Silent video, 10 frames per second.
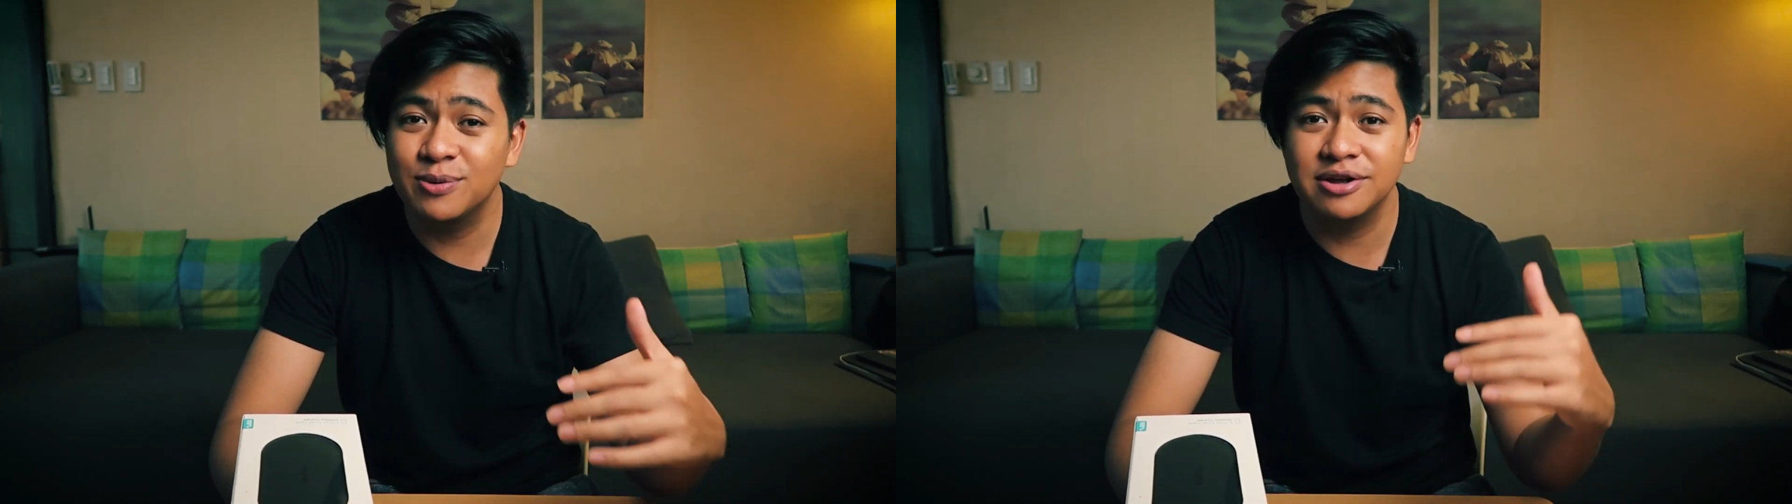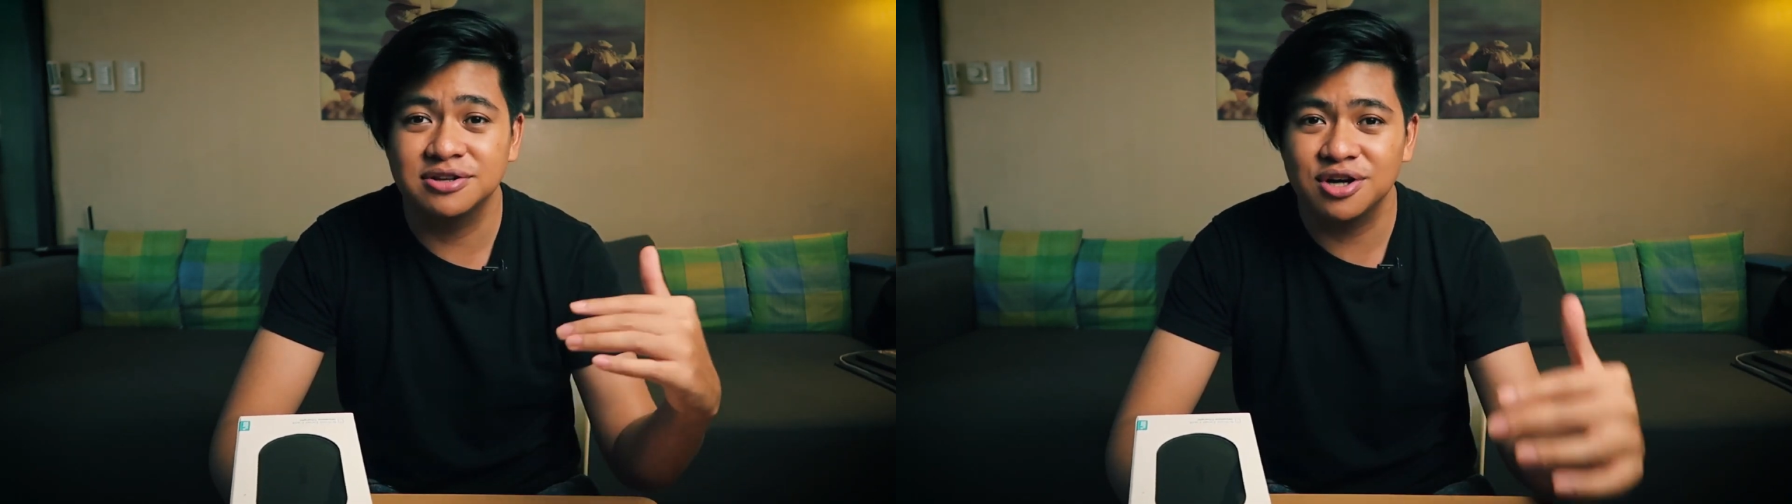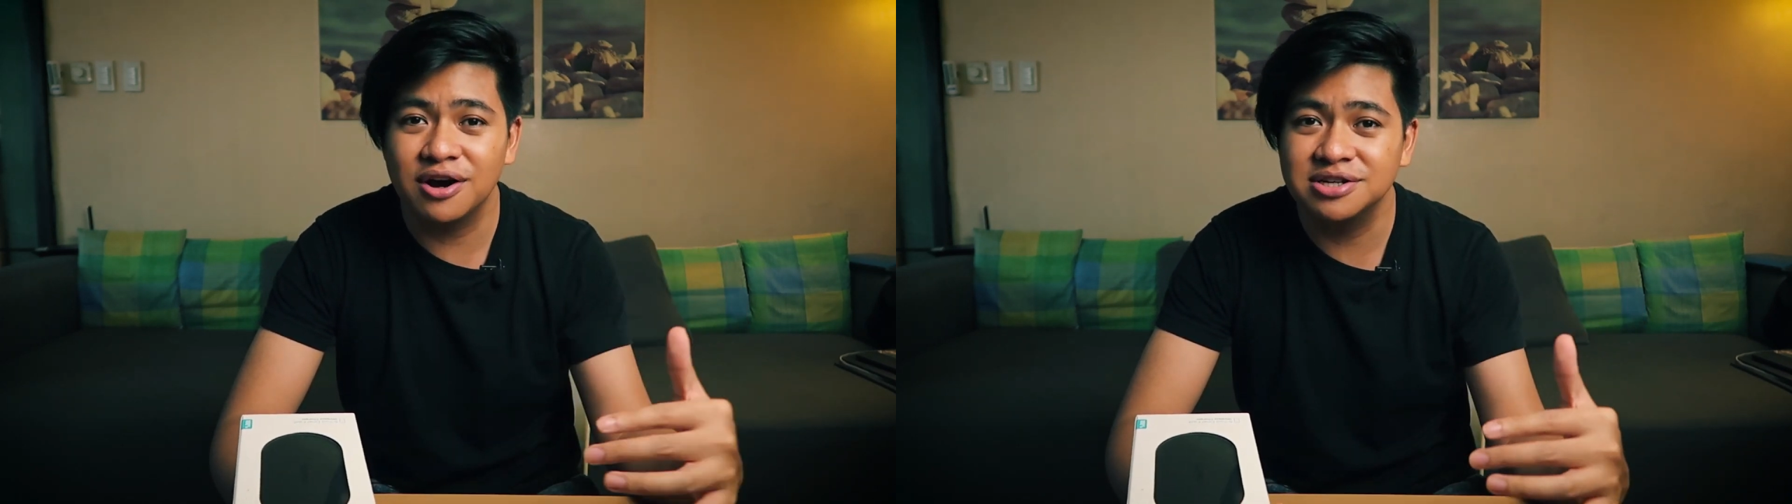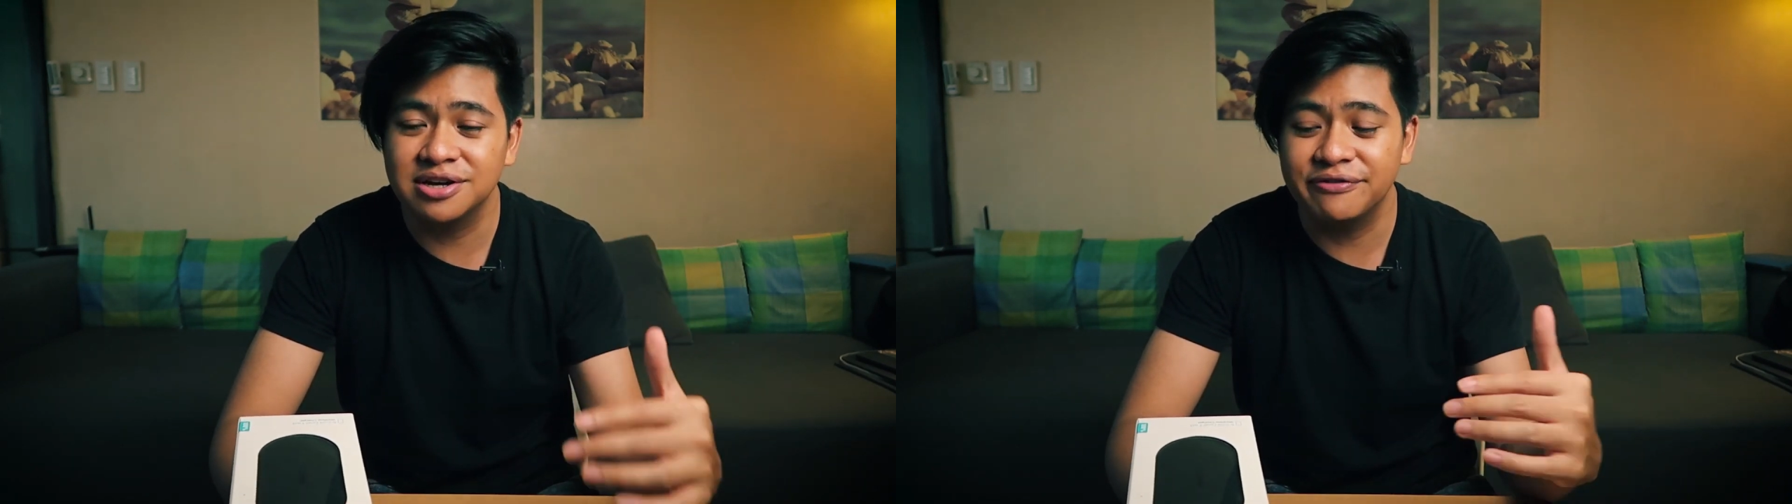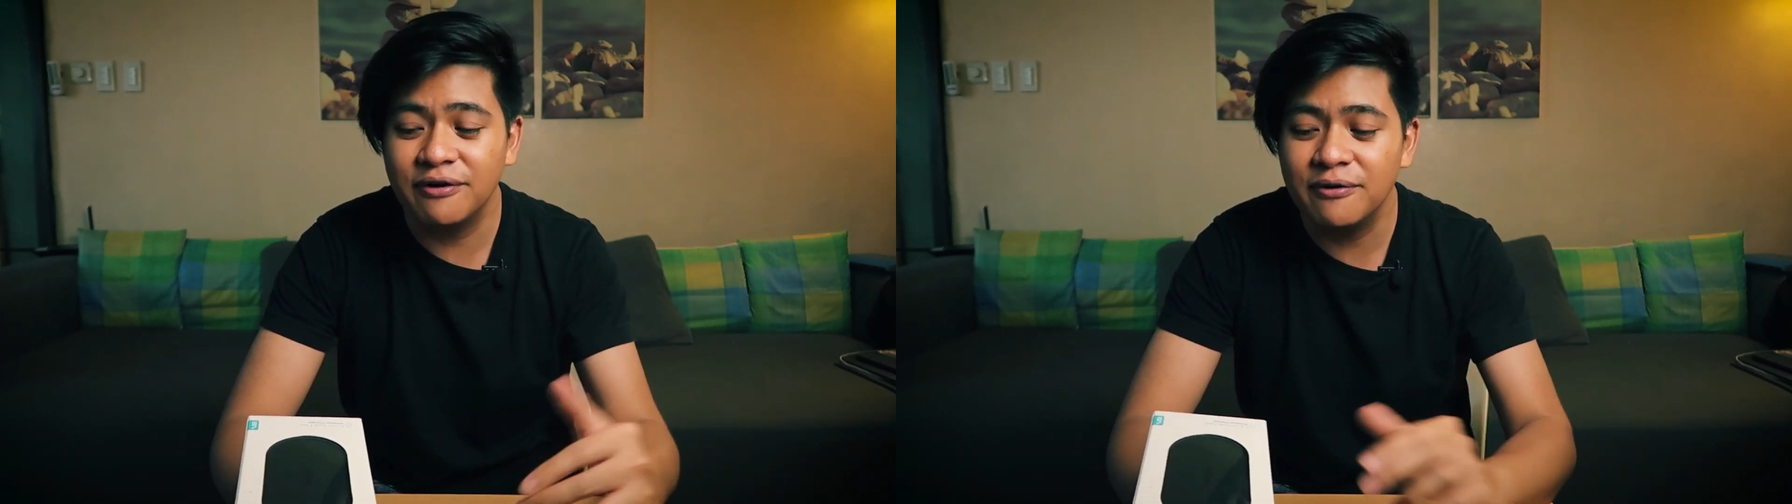when you're
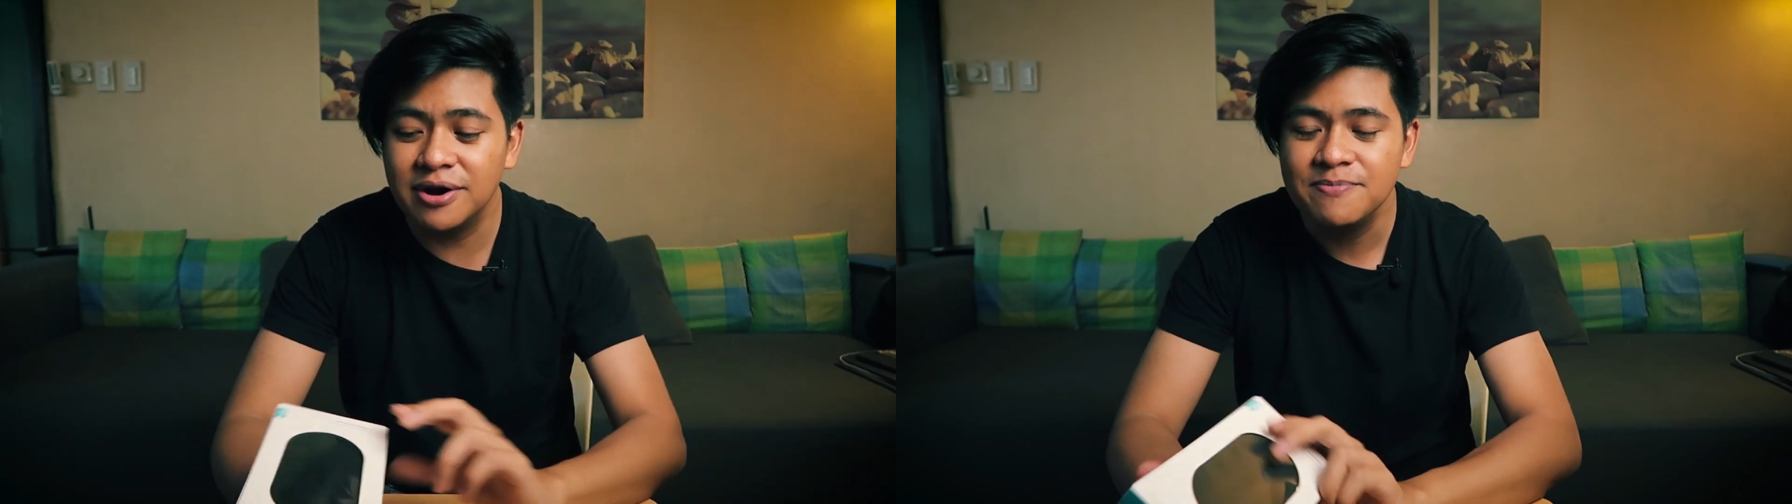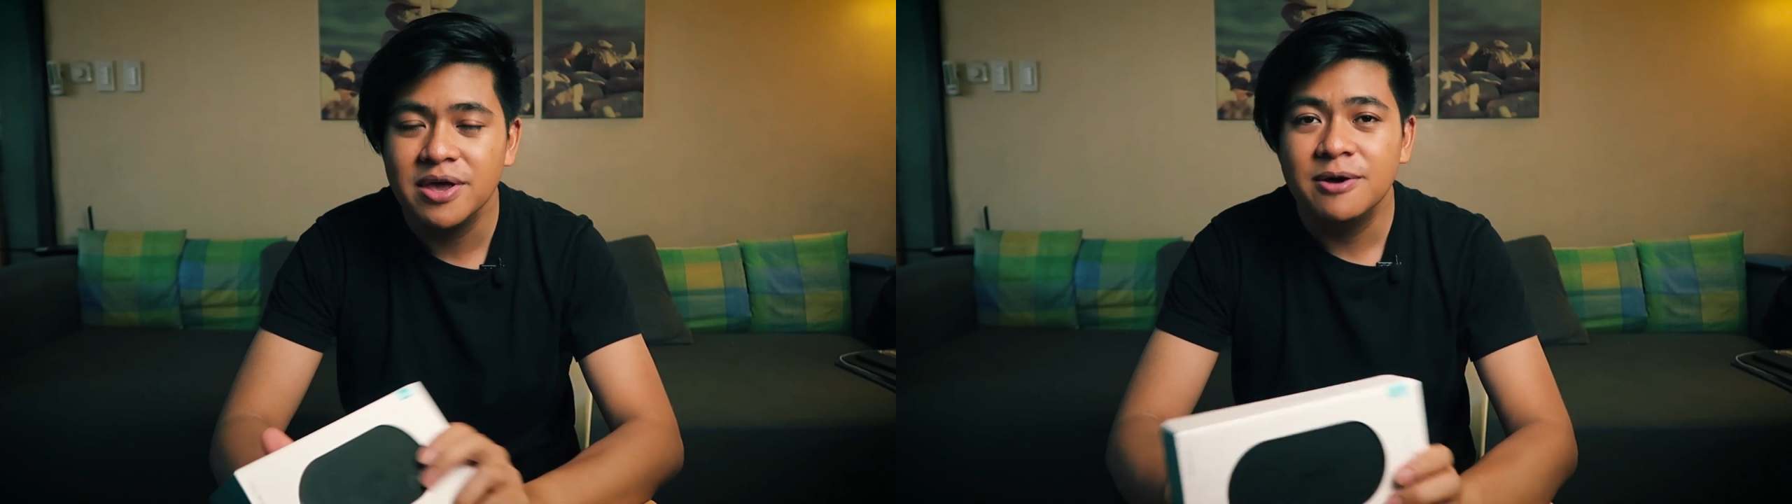charging a phone.